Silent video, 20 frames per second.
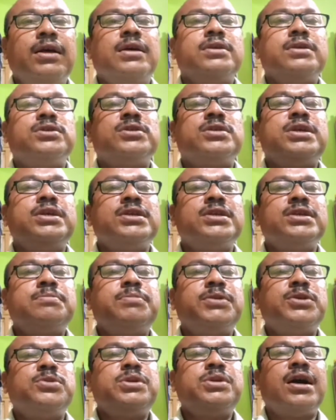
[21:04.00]
Since
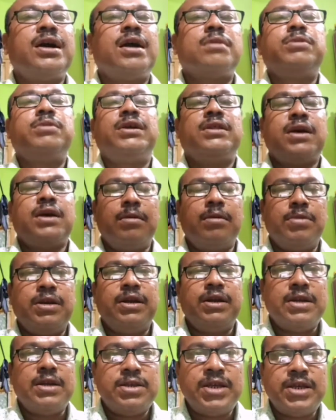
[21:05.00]
between carbon and carbon
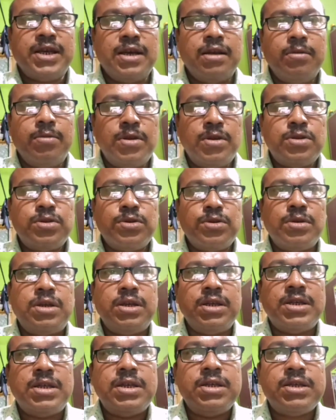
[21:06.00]
there is single bond, so
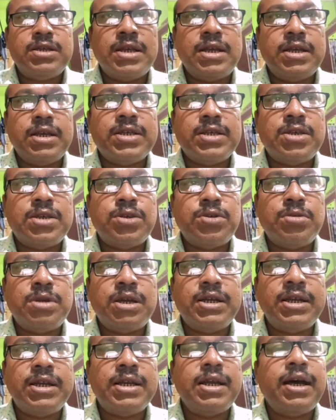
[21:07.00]
this is a
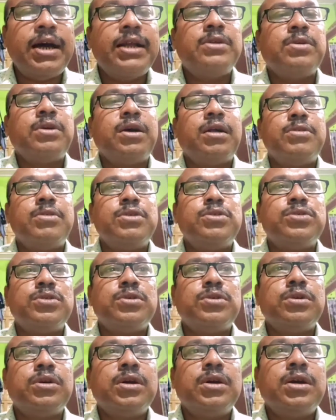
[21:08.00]
saturated hydrocarbon.
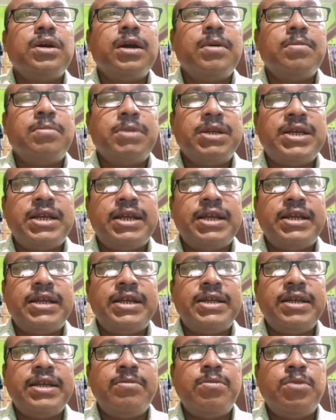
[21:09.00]
So methane and
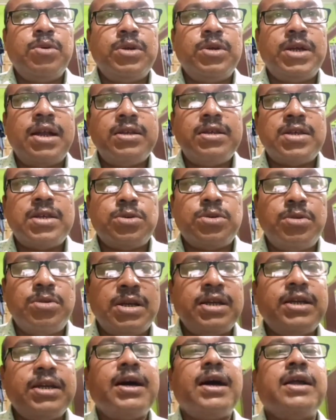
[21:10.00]
ethane both are
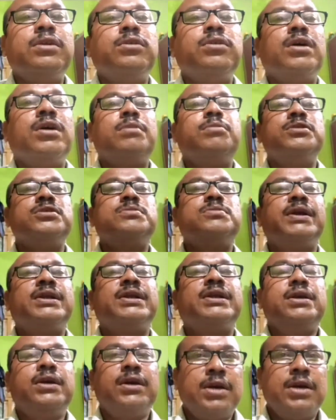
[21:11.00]
saturated hydrocarbons.
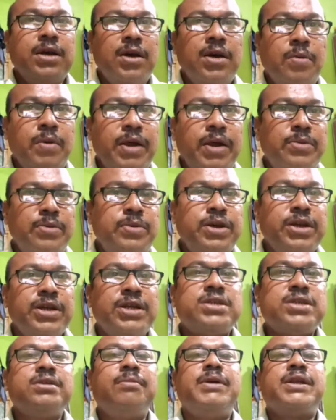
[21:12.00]
But when it
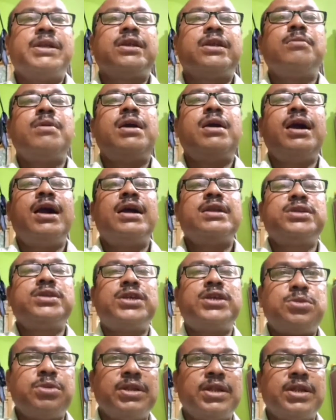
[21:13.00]
is the matter of
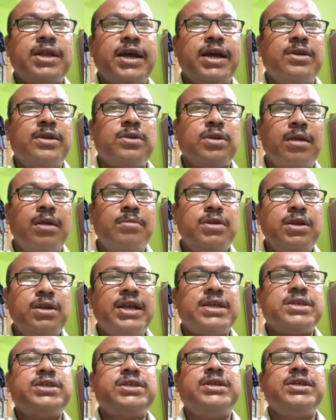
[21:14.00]
unsaturated hydrocarbon,
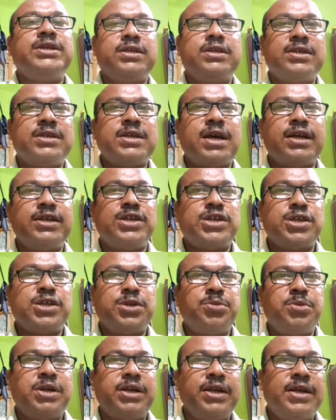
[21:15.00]
let's see, this is
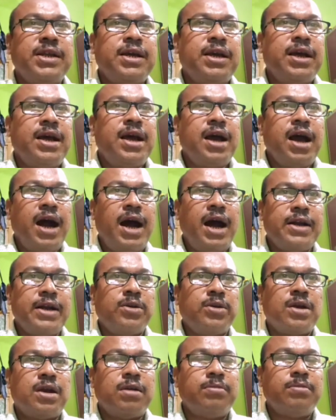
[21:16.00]
unsaturated
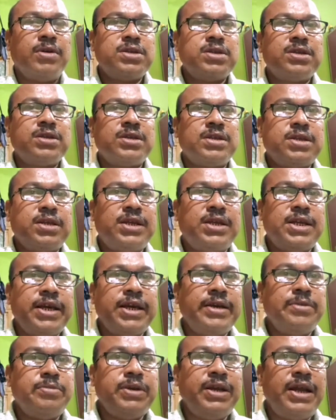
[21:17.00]
hydrocarbons.
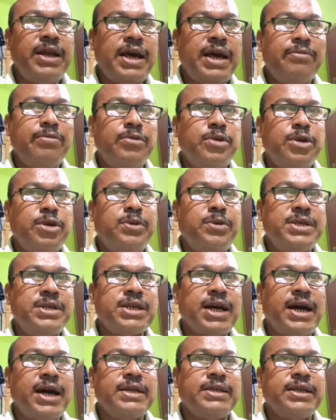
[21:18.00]
They will have always
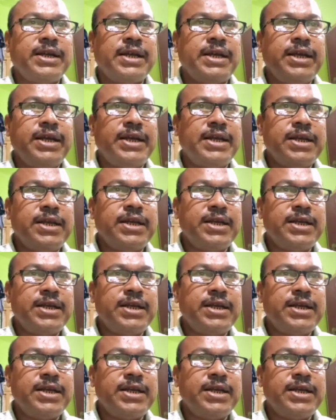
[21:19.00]
either a